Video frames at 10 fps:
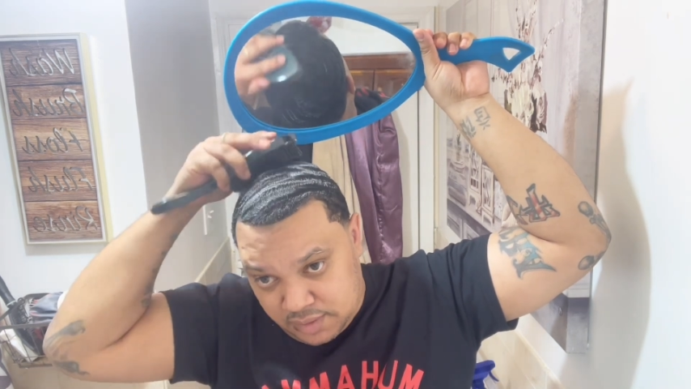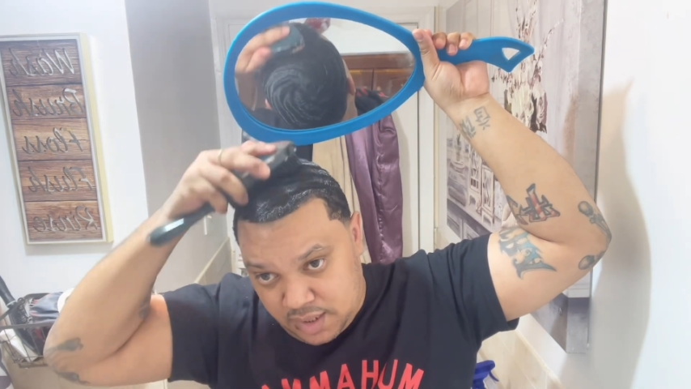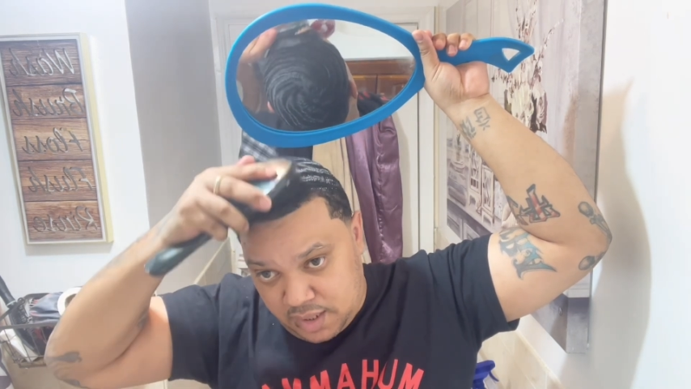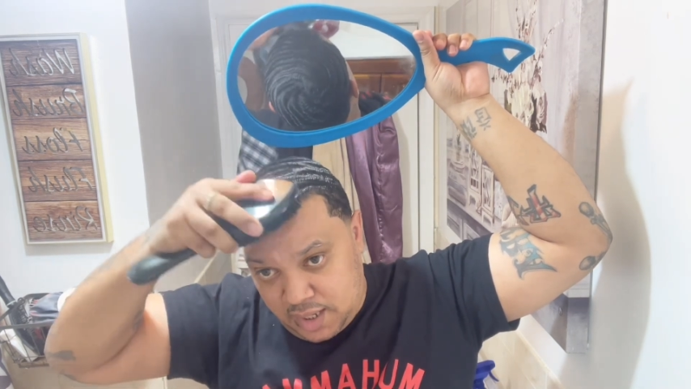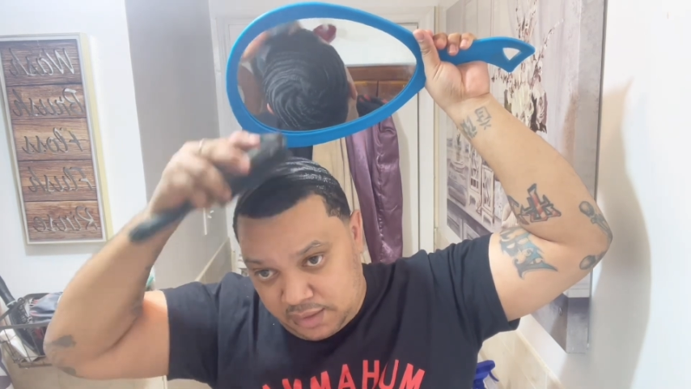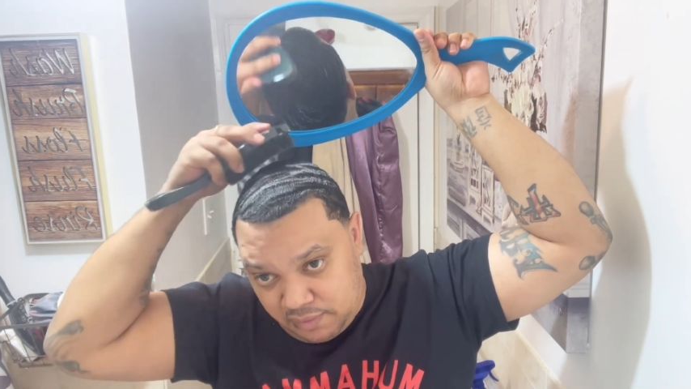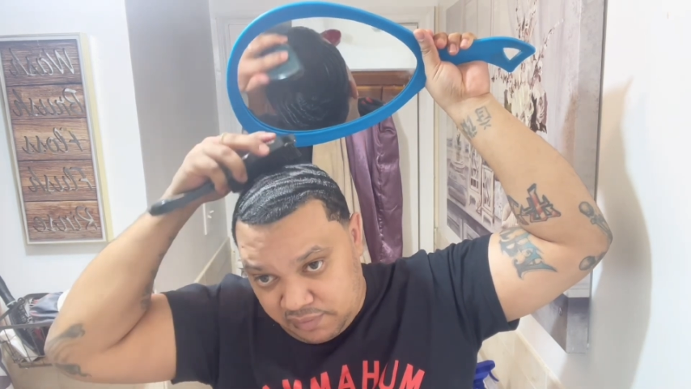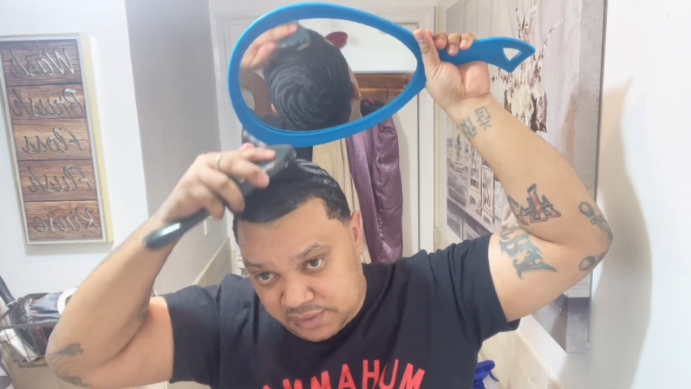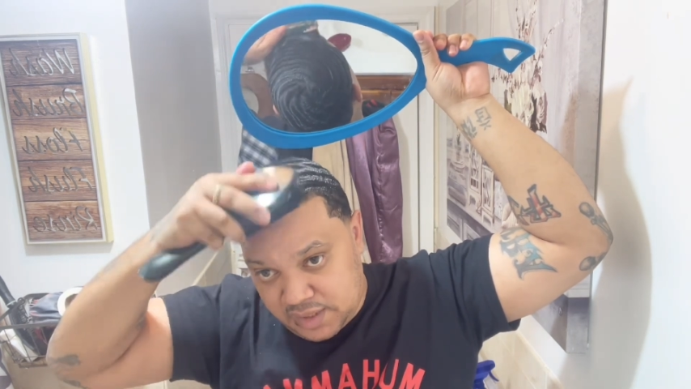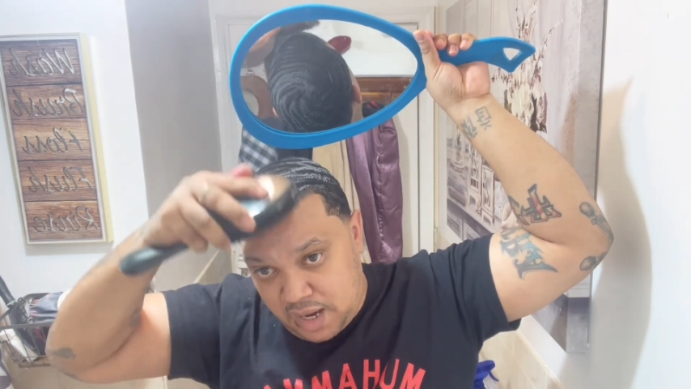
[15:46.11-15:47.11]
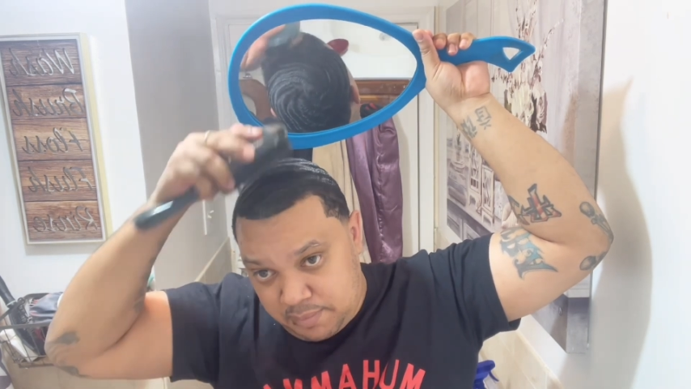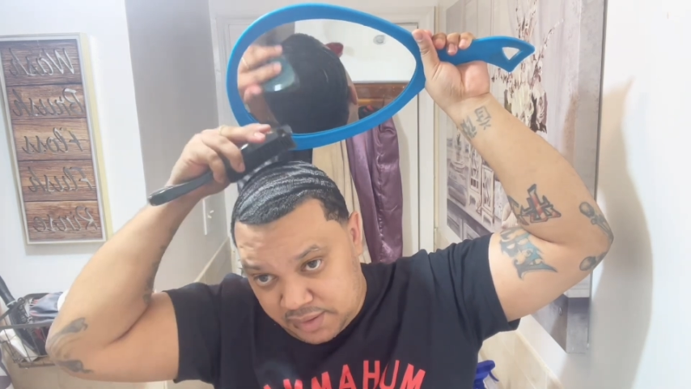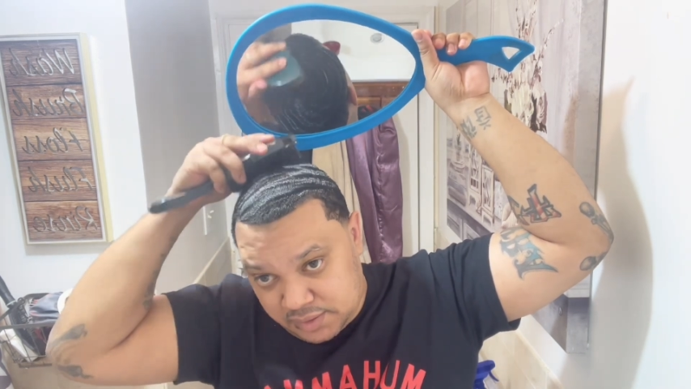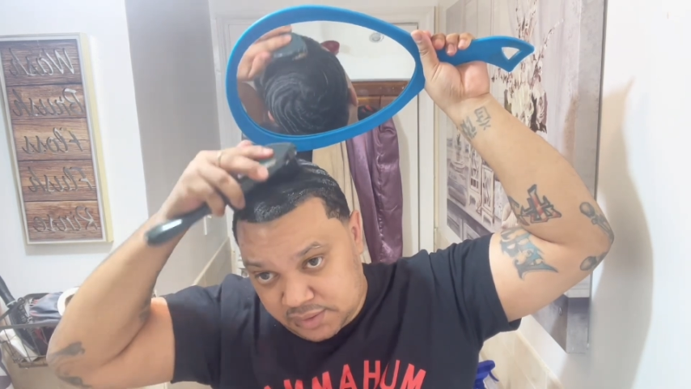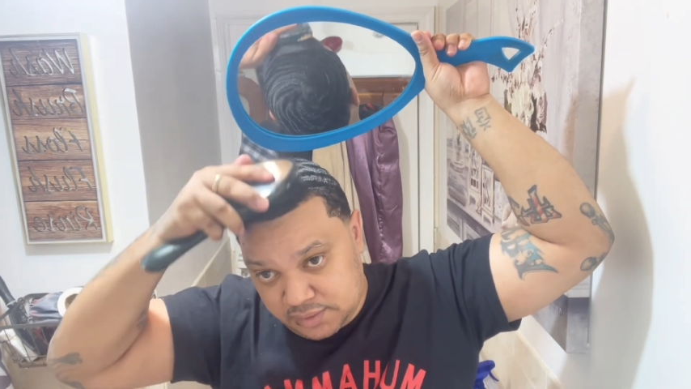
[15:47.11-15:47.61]
I got different
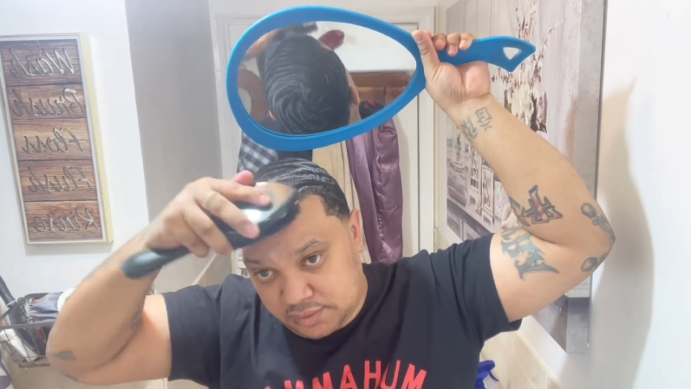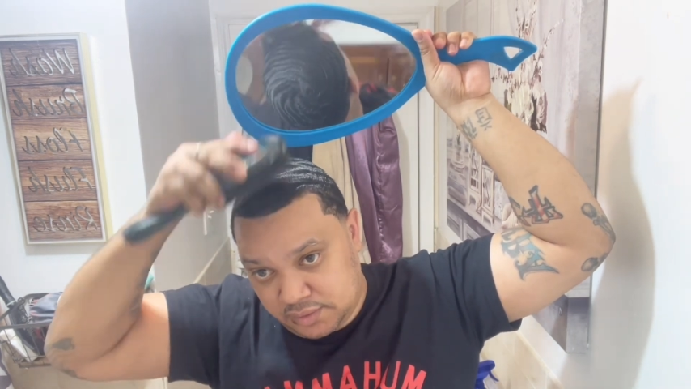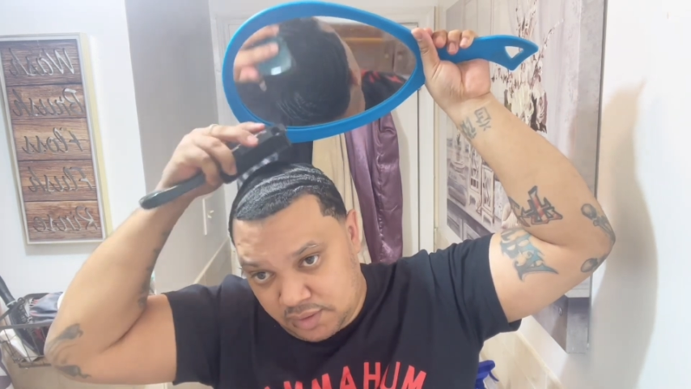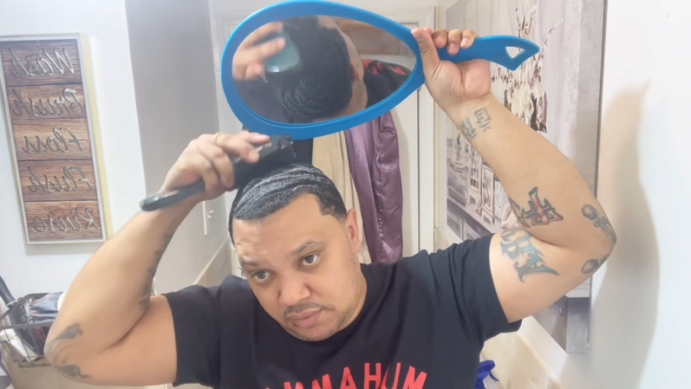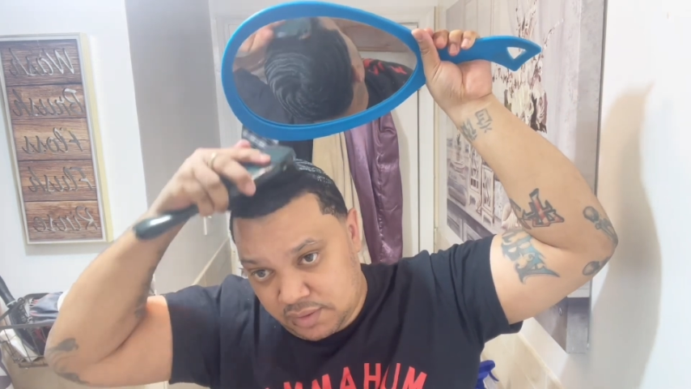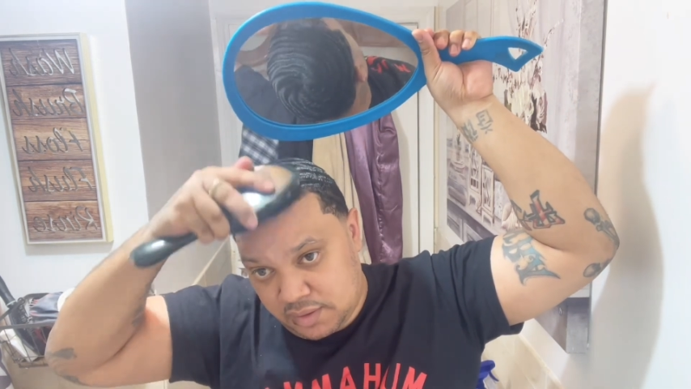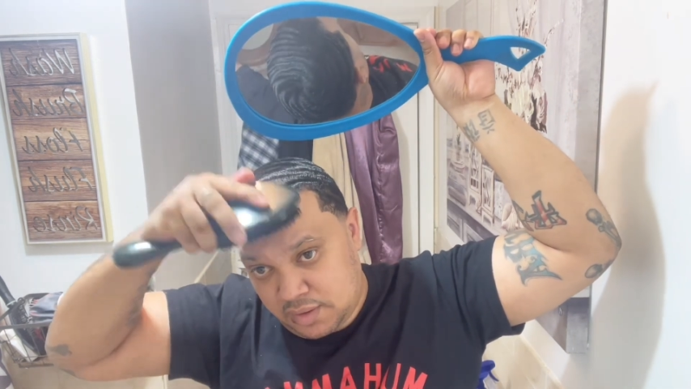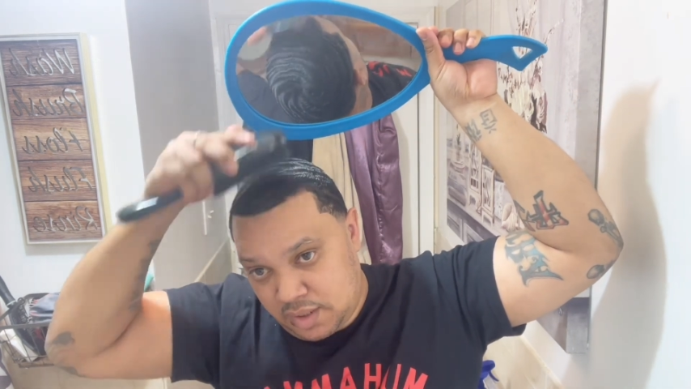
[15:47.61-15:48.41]
topics, you know.